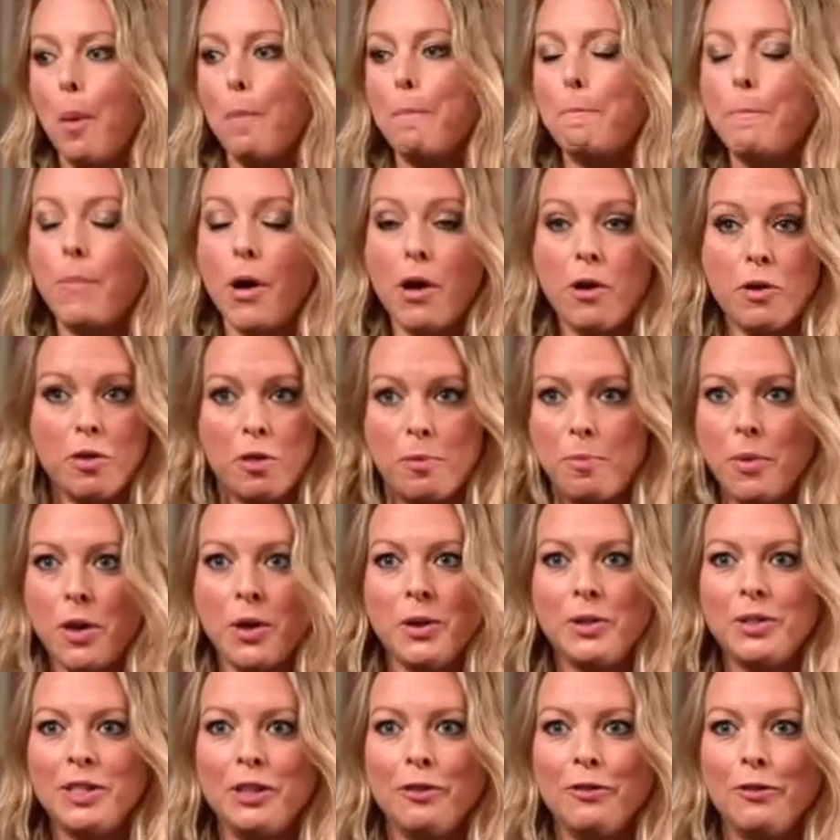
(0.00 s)
both
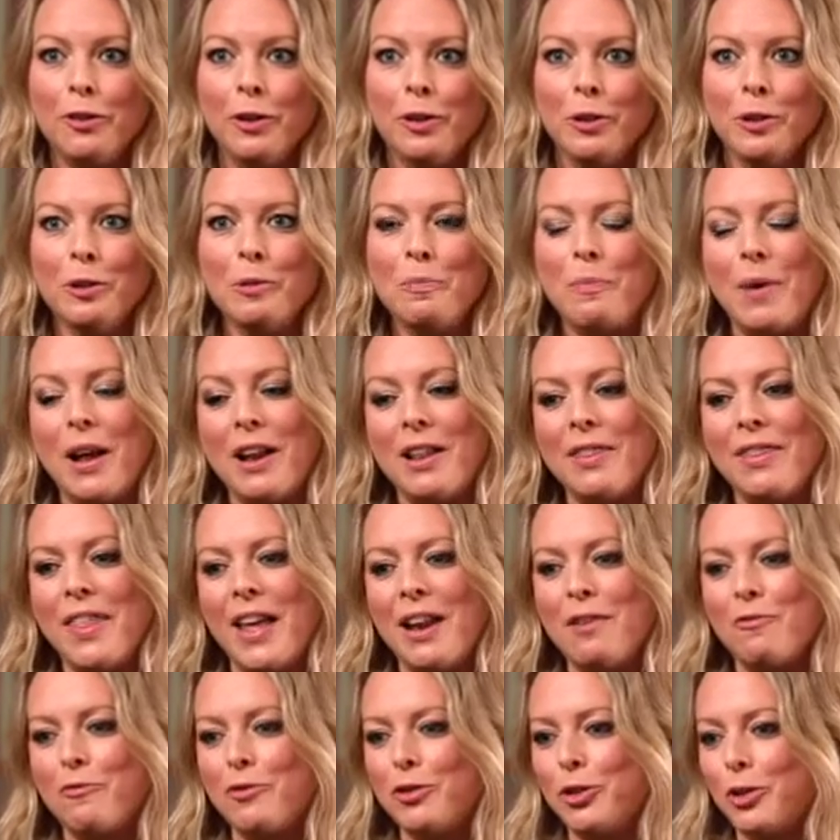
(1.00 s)
beautiful, but
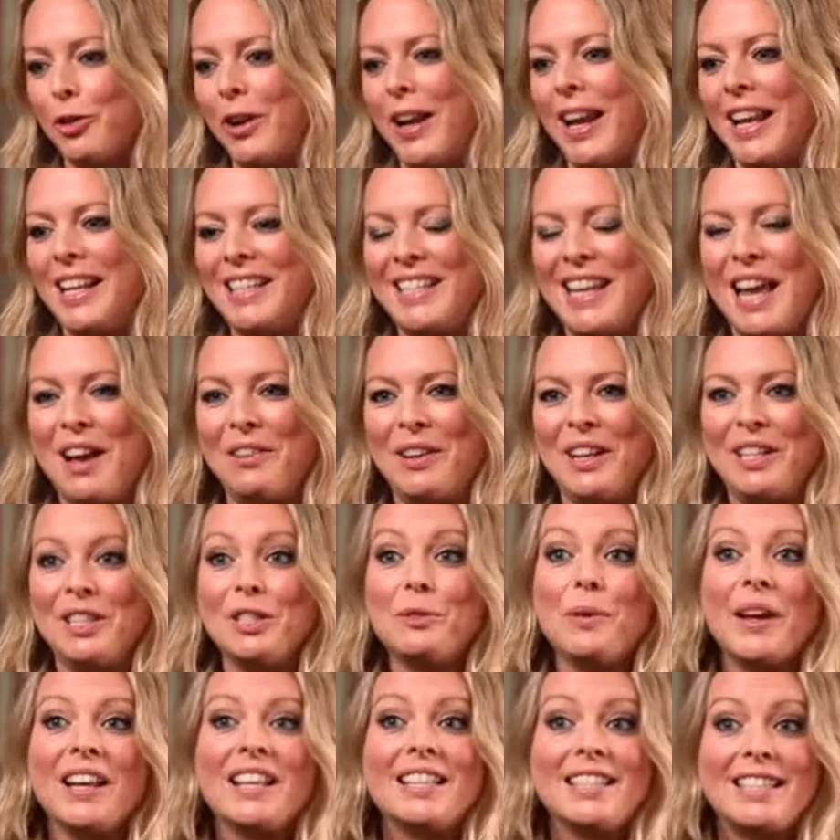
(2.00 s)
then drilling down
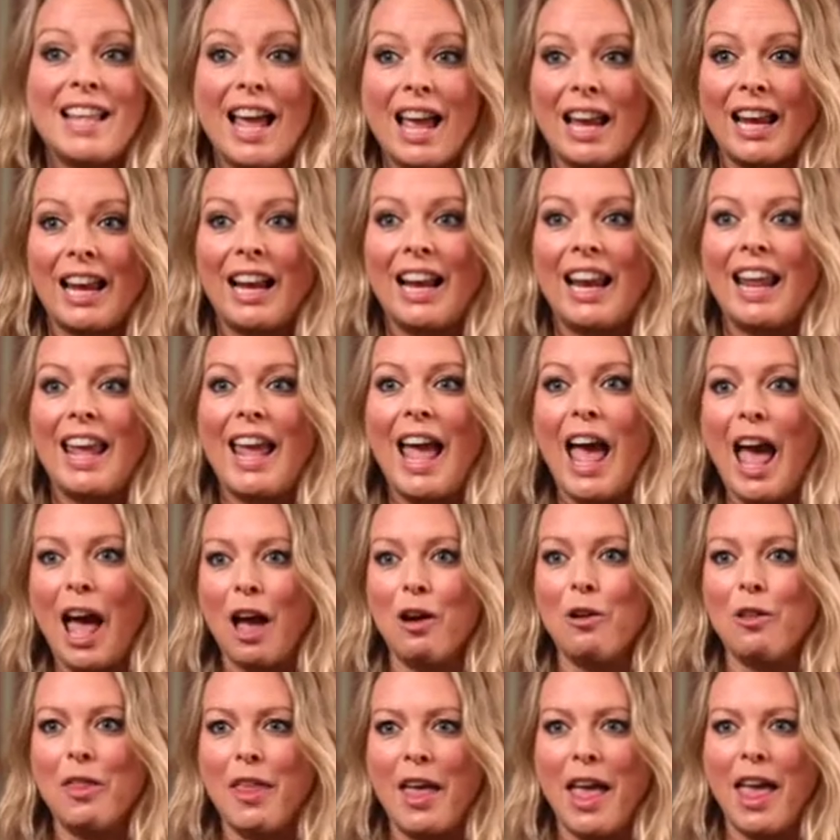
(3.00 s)
into exactly
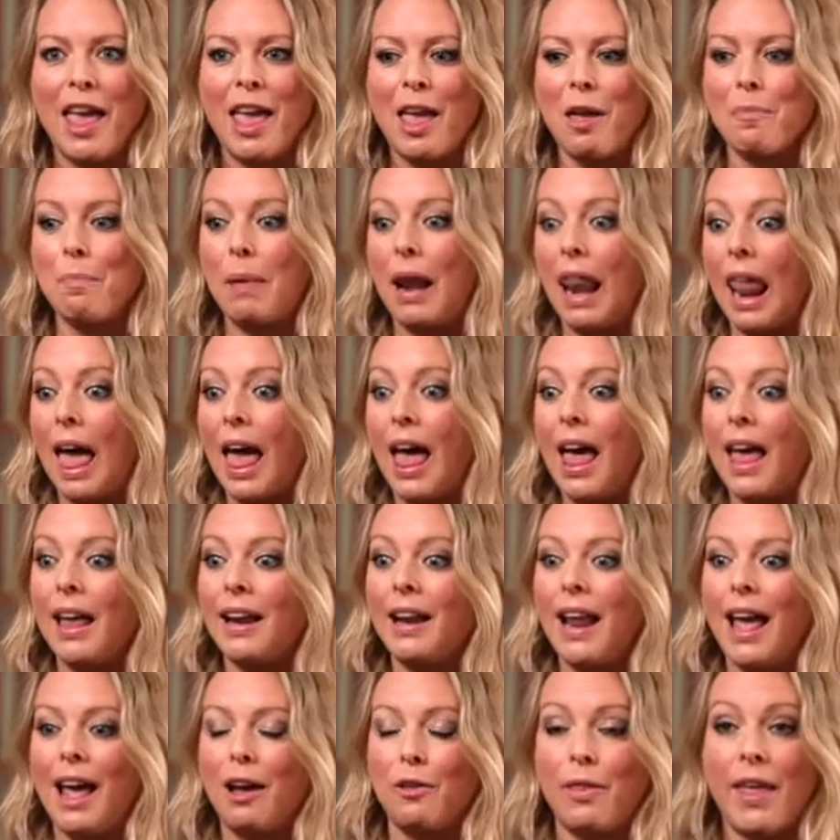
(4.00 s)
how they plan,
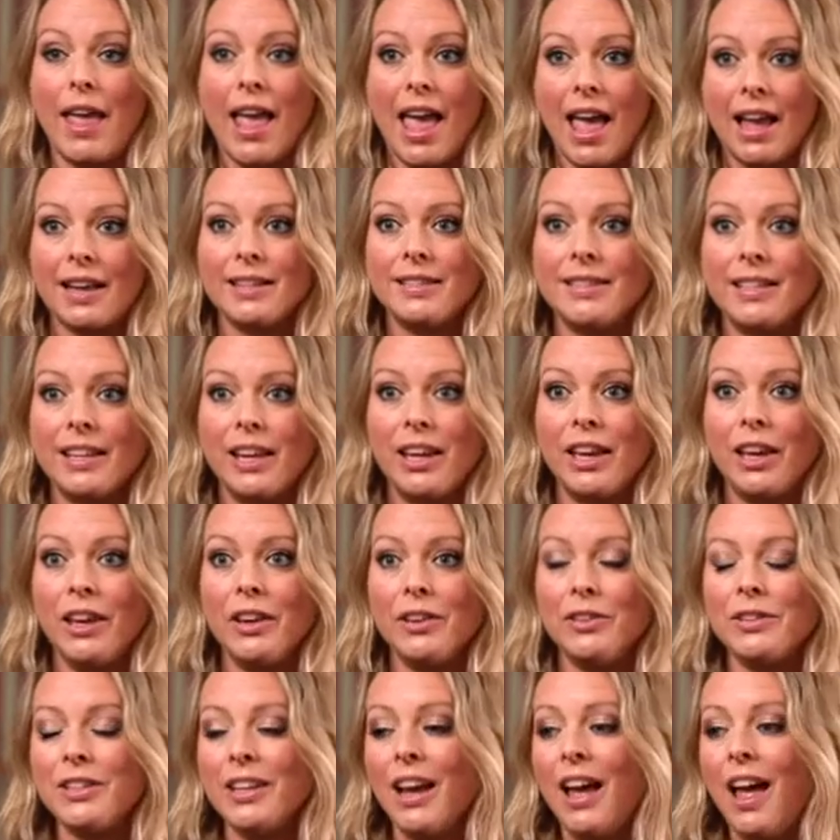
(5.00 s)
how they
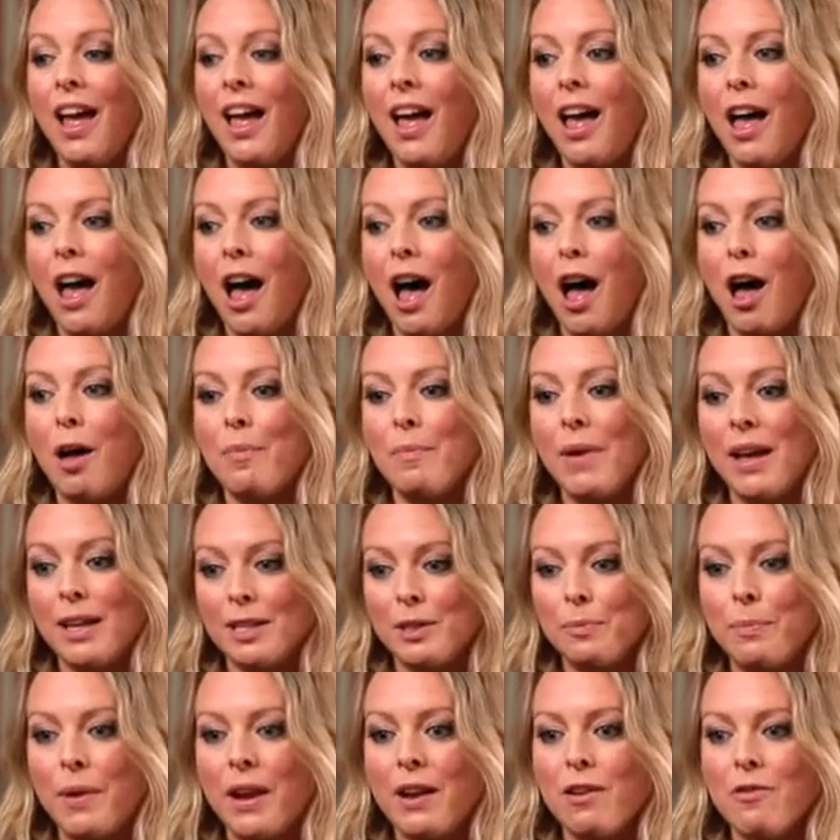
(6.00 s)
execute,
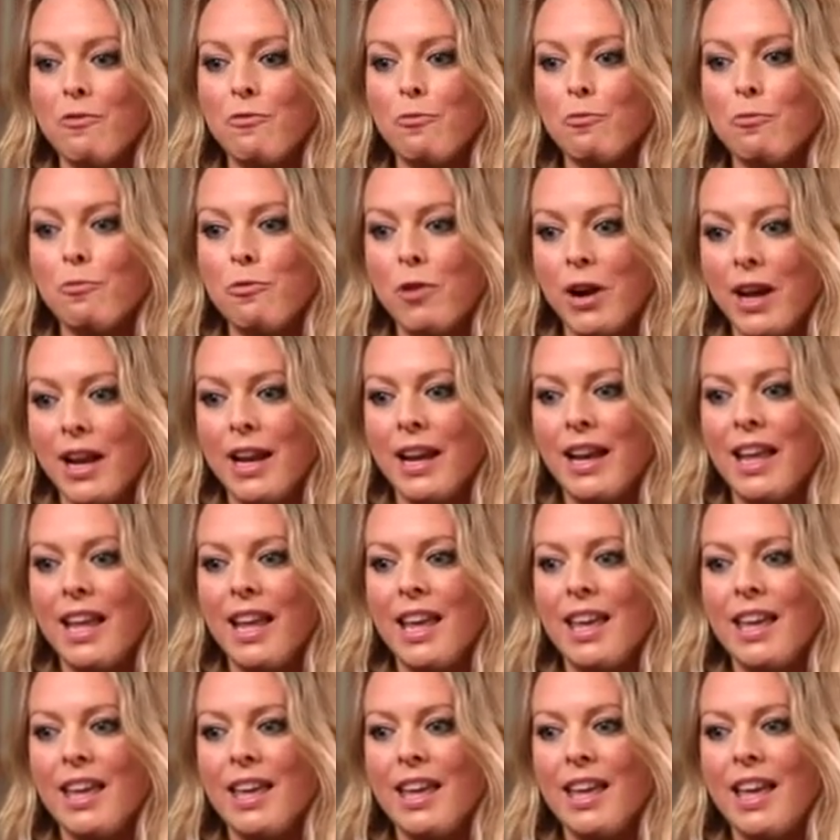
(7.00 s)
has been
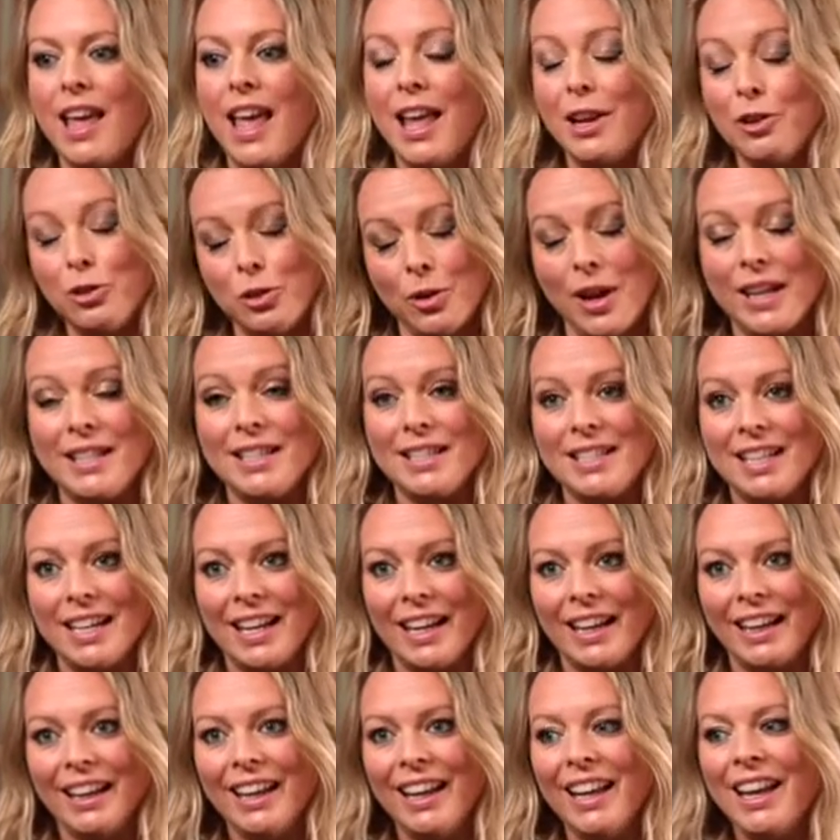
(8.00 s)
really
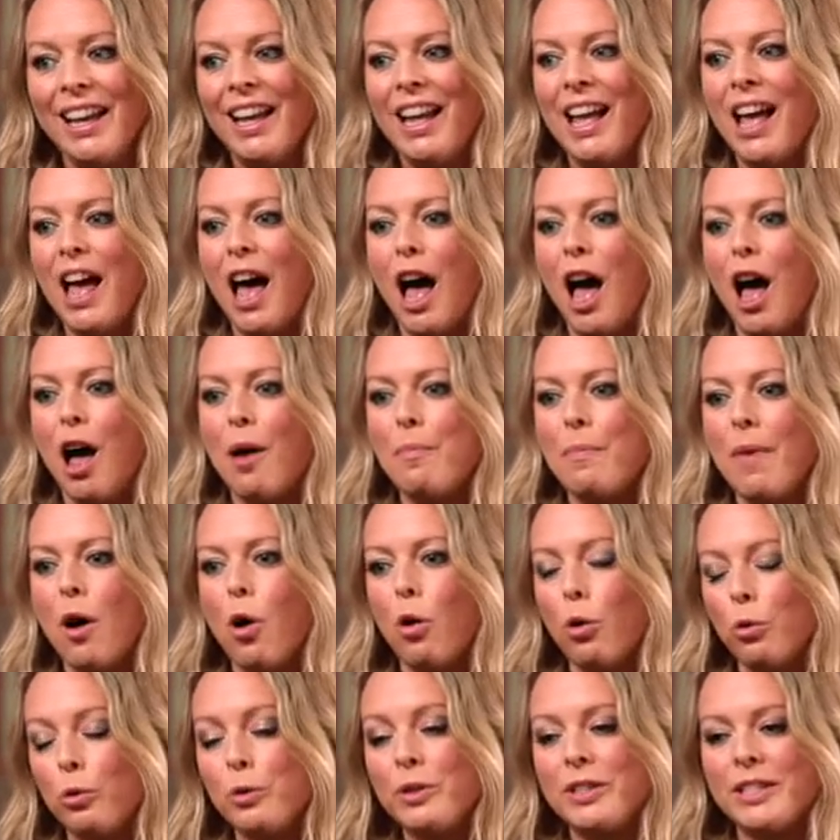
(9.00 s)
interesting.
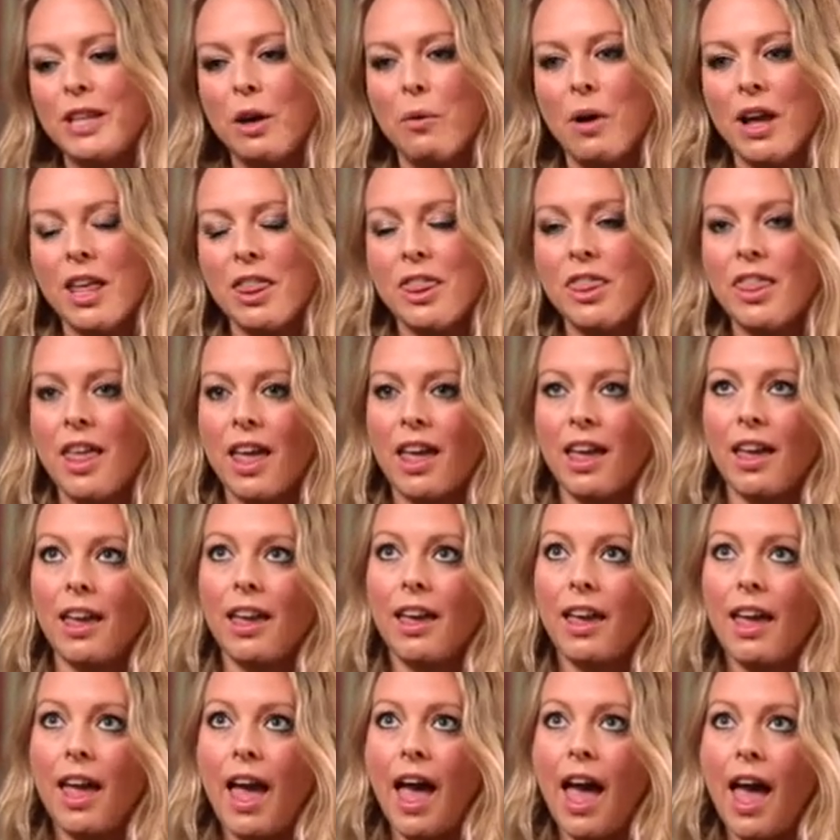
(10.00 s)
Also, I
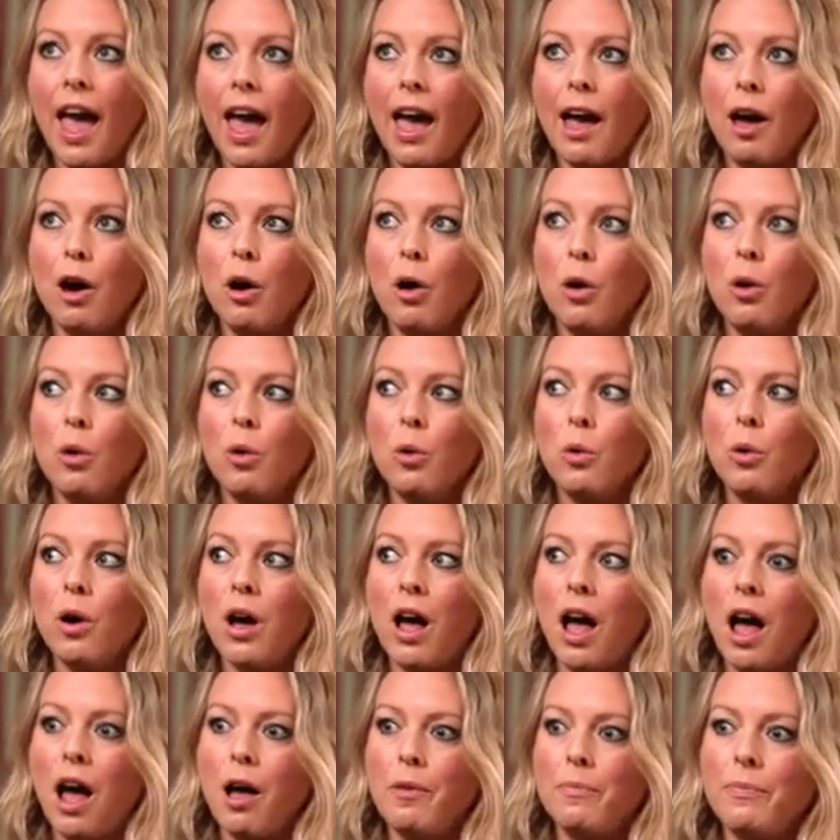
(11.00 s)
think how
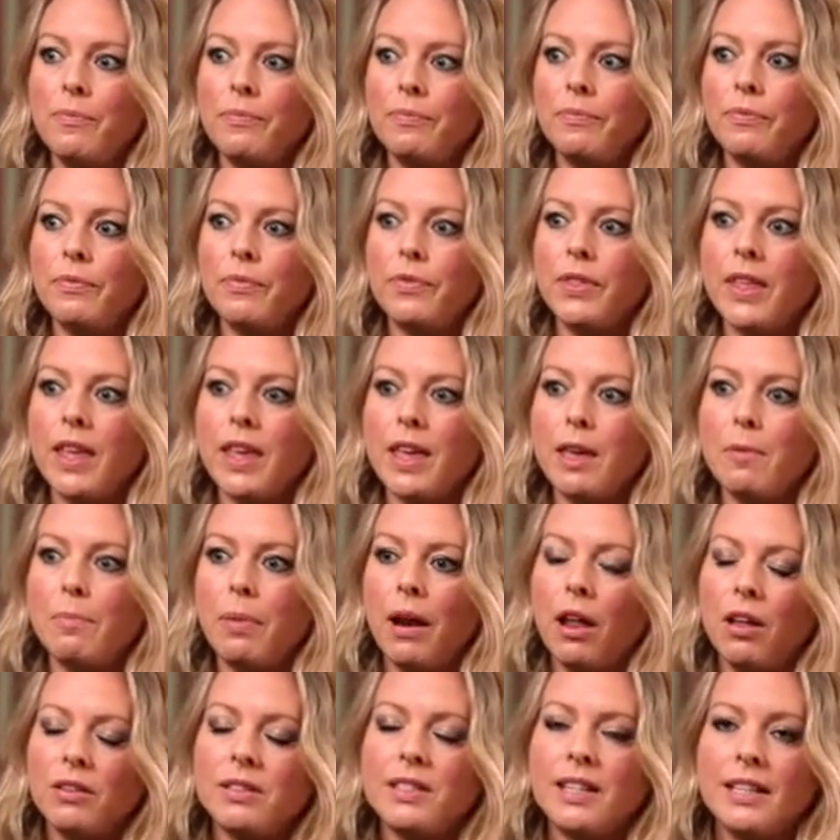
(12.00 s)
the
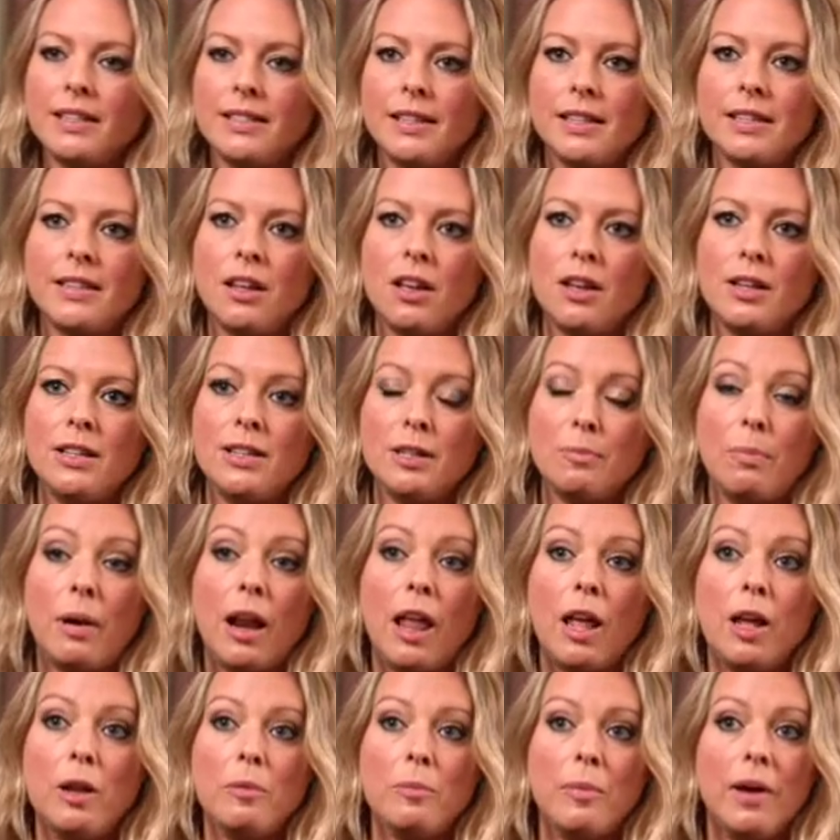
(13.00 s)
Planting Design
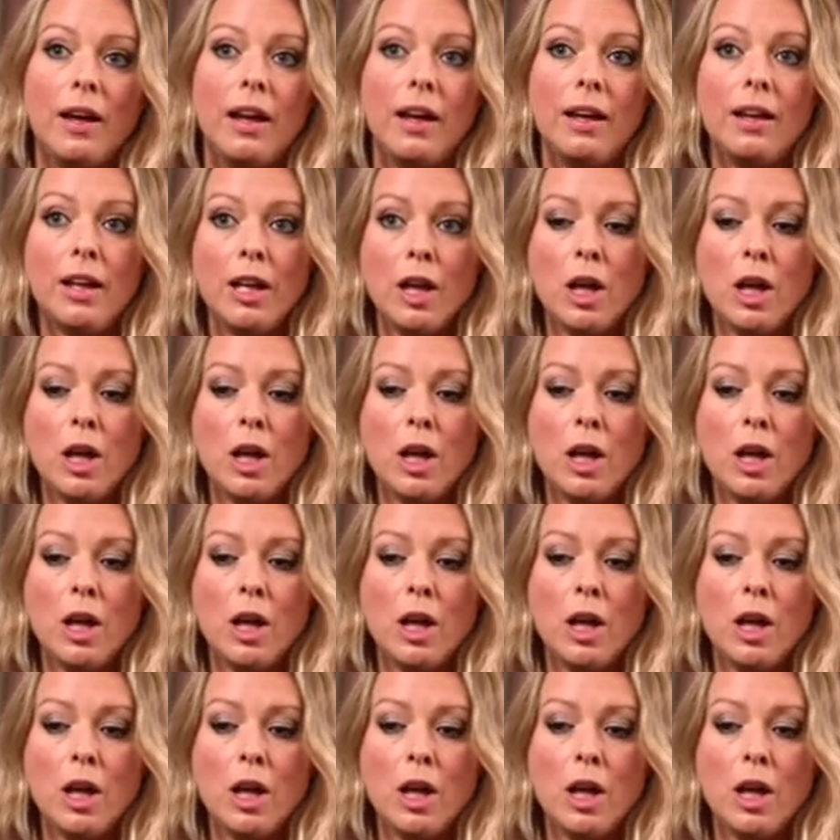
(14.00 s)
Diploma